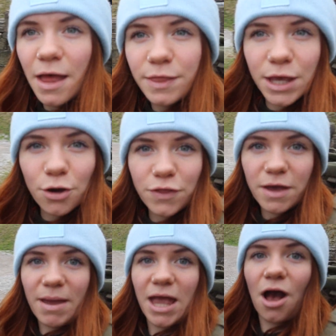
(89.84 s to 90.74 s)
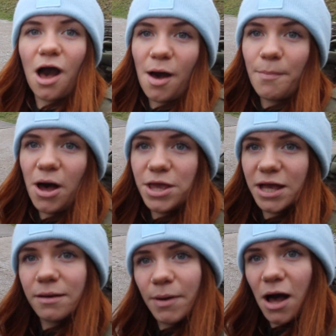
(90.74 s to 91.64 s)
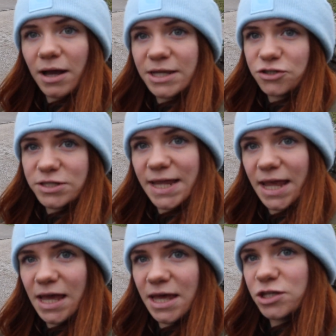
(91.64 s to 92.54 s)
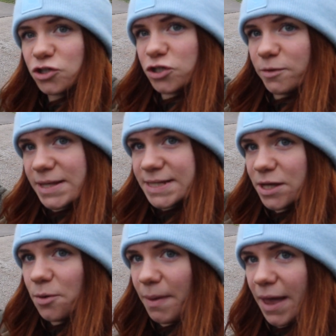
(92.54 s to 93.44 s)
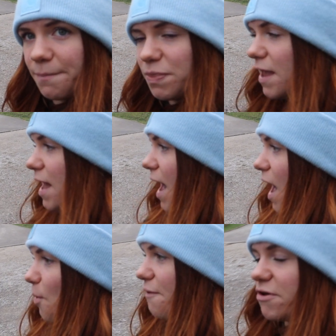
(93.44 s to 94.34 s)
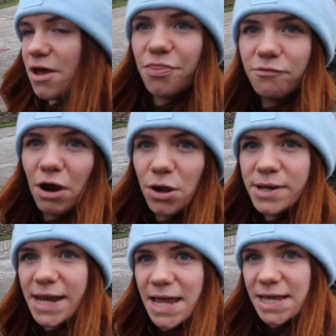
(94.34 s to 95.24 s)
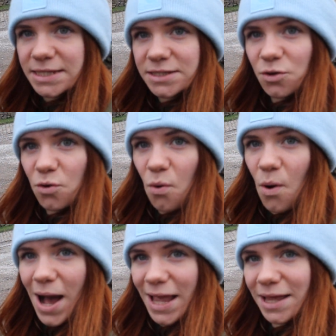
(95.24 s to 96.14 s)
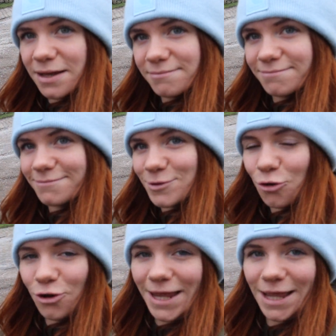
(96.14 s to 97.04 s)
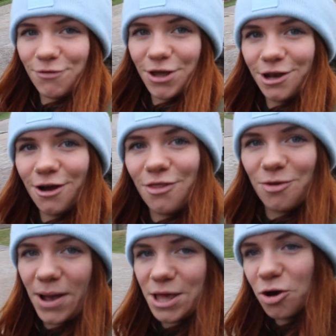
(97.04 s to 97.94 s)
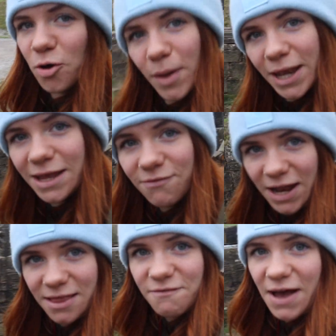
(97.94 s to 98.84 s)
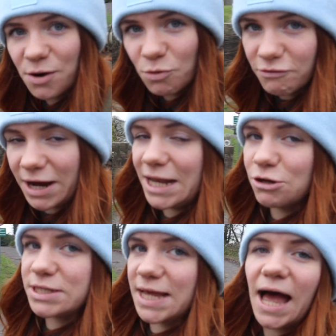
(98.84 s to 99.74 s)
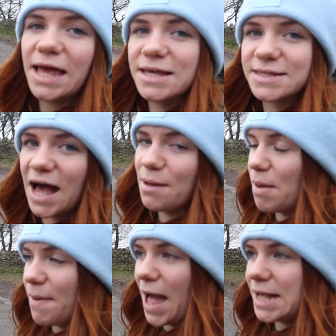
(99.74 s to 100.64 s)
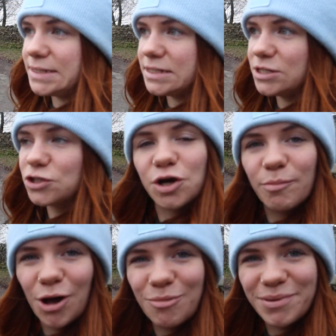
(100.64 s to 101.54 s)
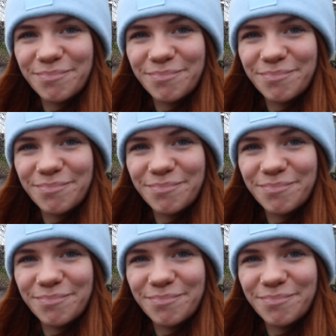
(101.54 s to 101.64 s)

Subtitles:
The other main car park you can park is just here, just at this little bit. However, the road is quite uneven on the way up, and even in the van with really good tyres, I'm a bit hesitant to come up.